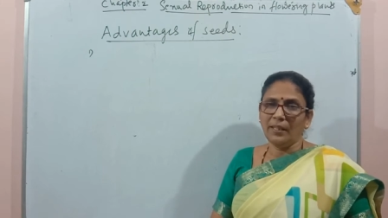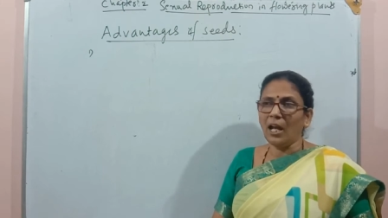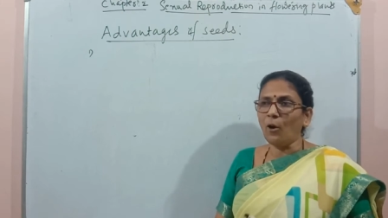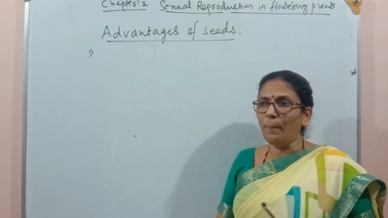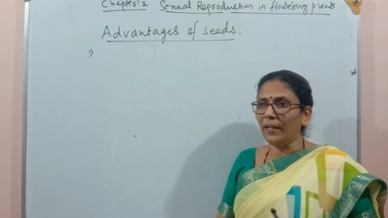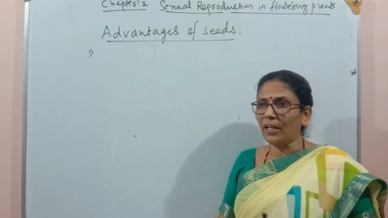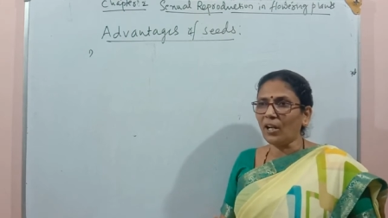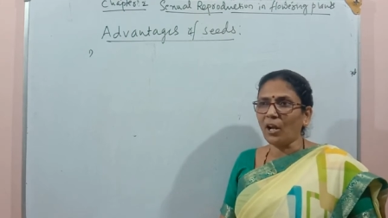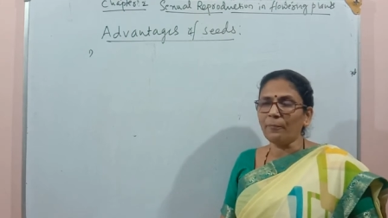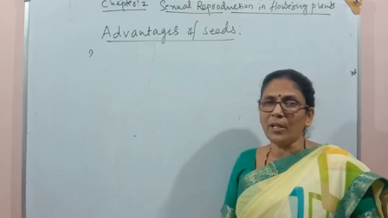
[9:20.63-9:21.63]
They have better
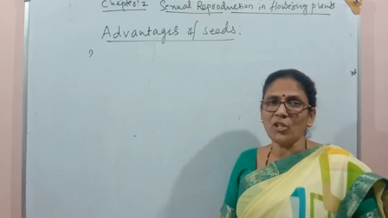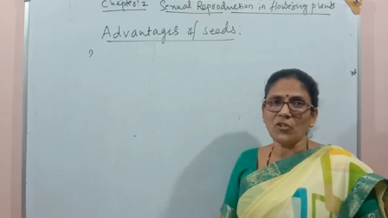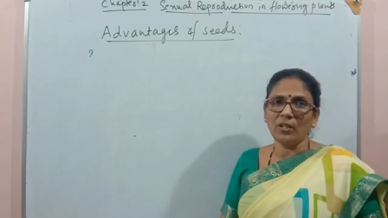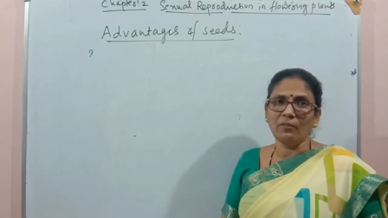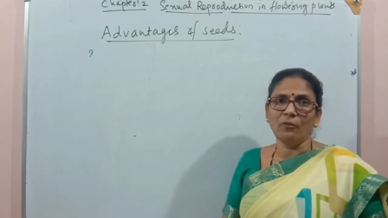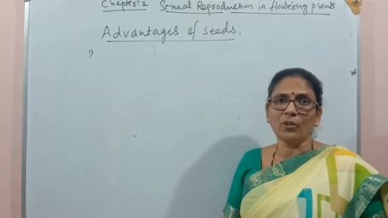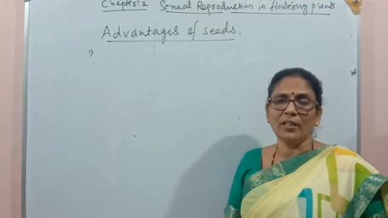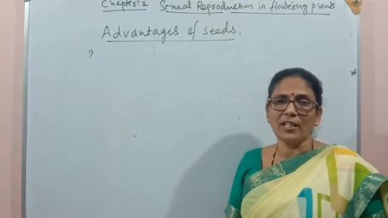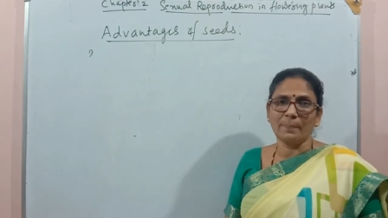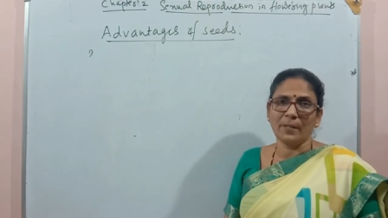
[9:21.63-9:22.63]
adaptation for
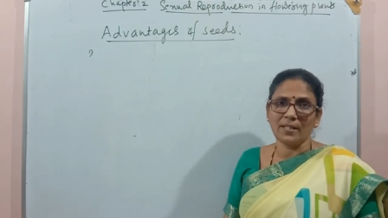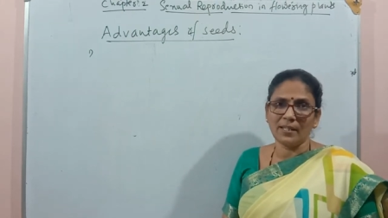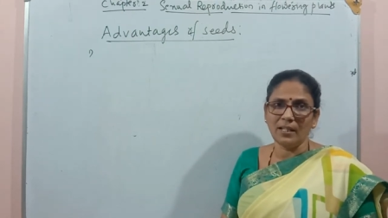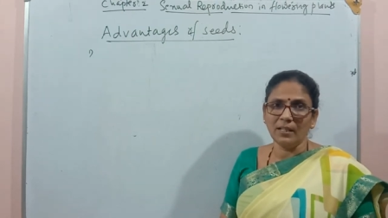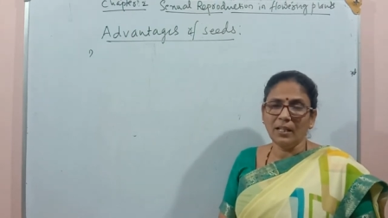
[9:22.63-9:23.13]
the dispersal,